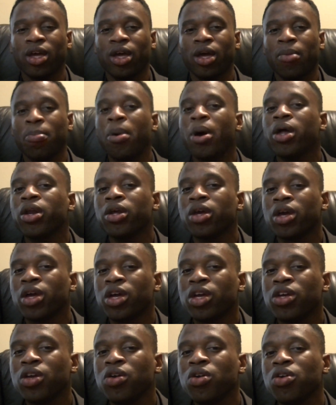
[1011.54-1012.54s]
But
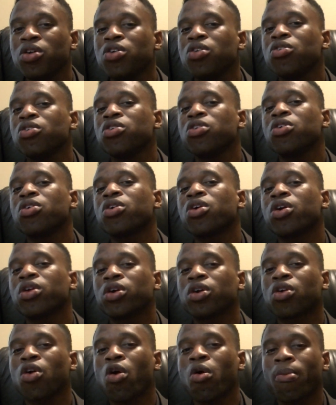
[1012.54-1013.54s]
you're going
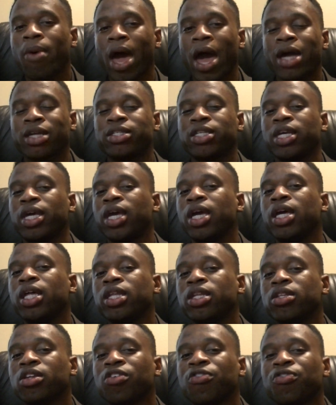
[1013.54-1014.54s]
to go back to
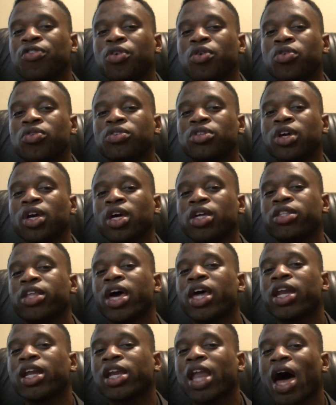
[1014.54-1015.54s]
eating the foods
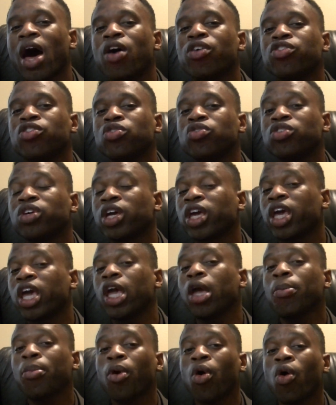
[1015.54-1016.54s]
that allowed you to
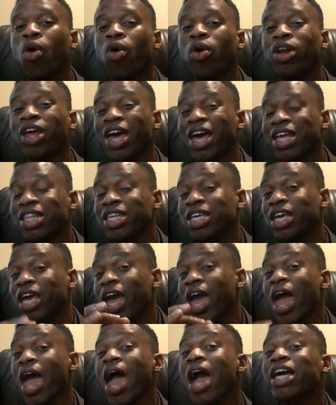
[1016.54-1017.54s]
keep on the
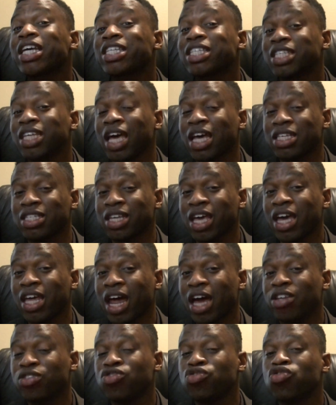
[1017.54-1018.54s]
excess, and
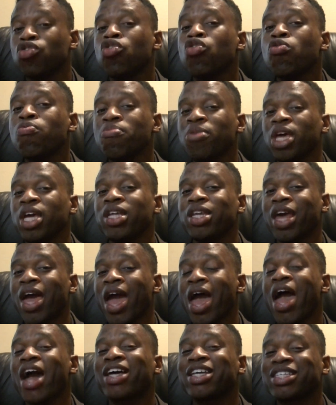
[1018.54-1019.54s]
I do mean
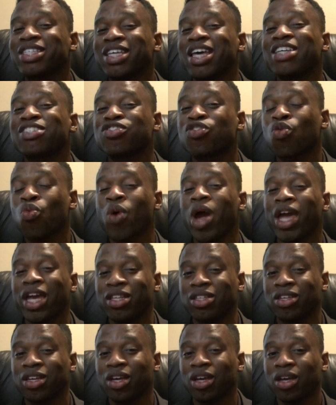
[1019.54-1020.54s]
excess
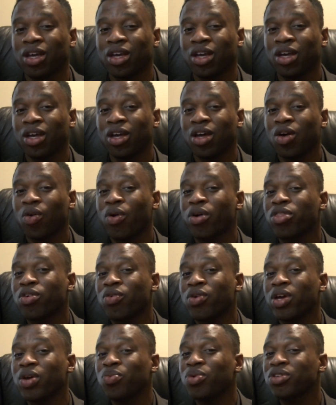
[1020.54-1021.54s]
weight, whether
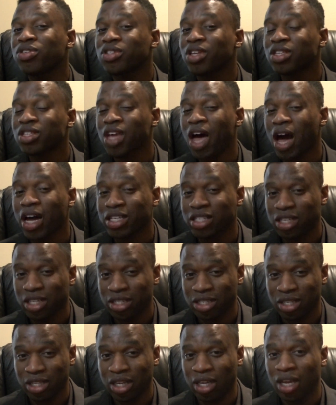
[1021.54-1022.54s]
it was the
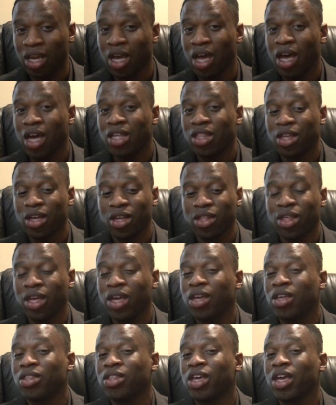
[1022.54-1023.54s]
toxicity,
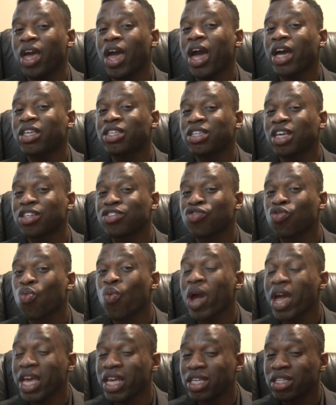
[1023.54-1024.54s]
the excess
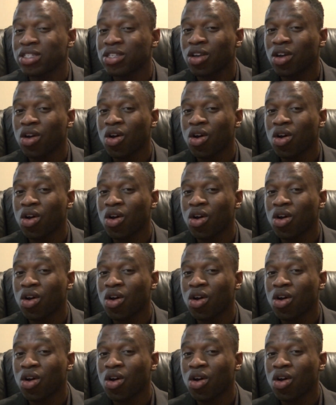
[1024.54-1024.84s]
waste,